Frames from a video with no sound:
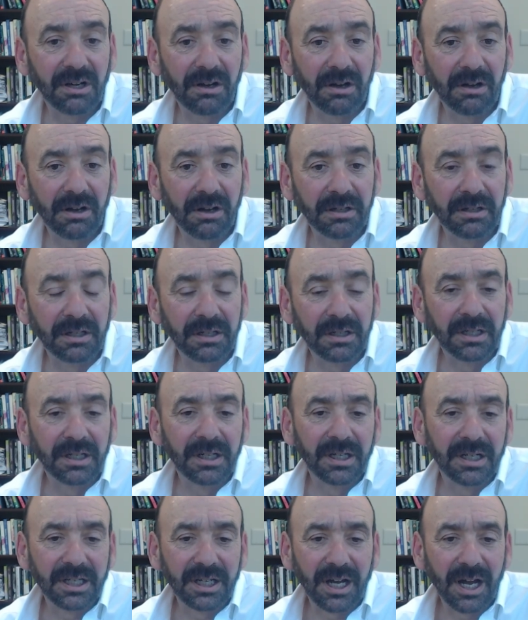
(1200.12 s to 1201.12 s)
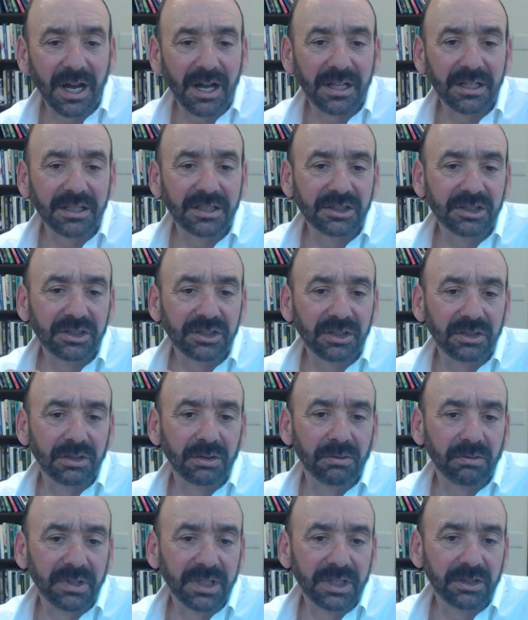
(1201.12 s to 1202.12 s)
on college to
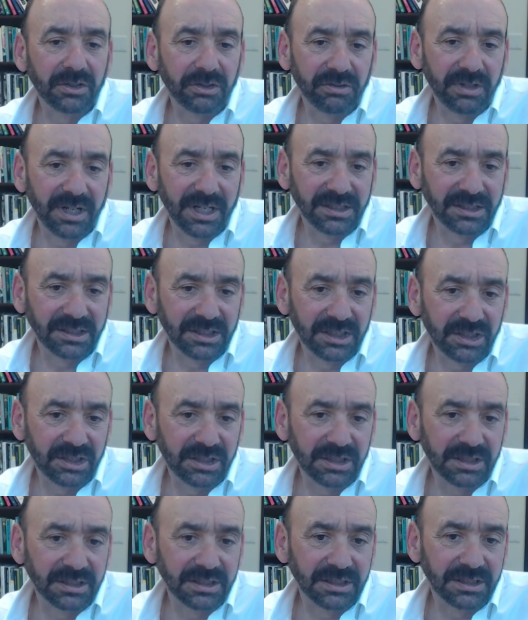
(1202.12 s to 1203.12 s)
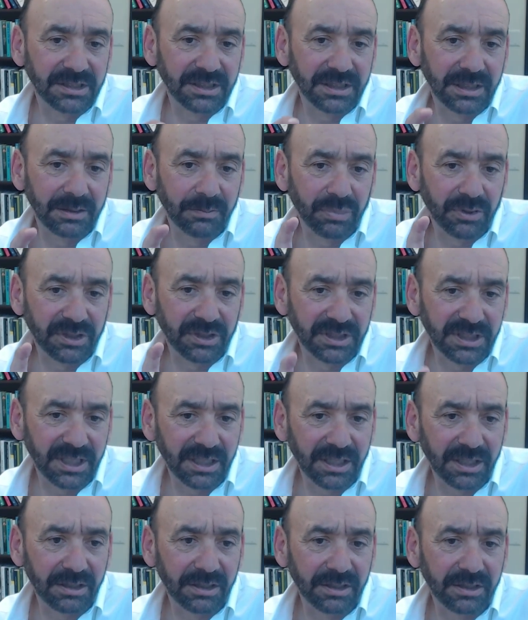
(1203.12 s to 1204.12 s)
career transitions, in
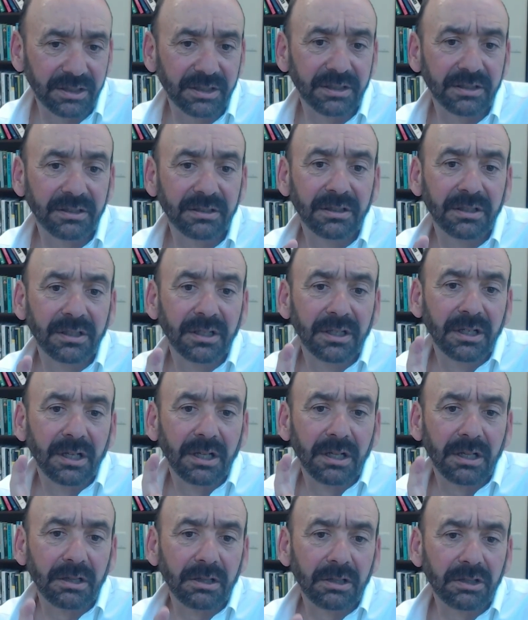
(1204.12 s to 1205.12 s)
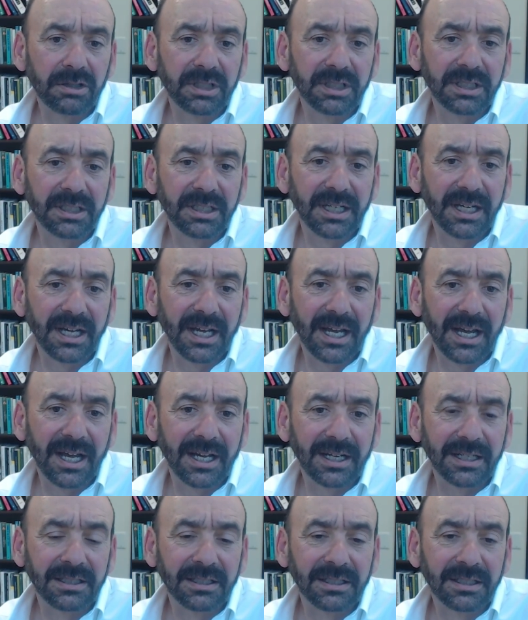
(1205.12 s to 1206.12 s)
particular, looking
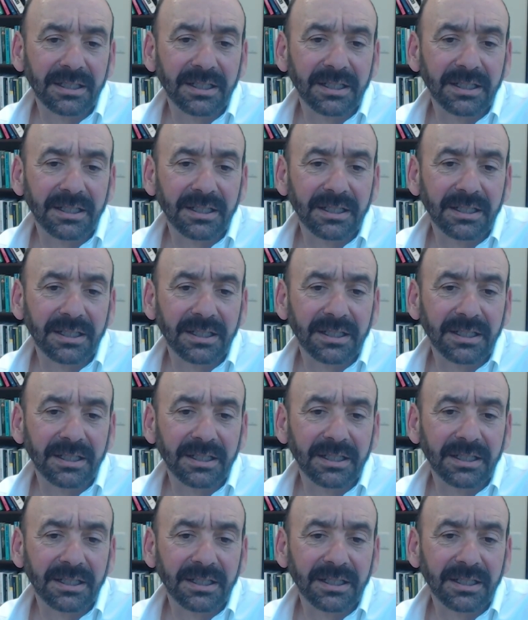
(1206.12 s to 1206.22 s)
at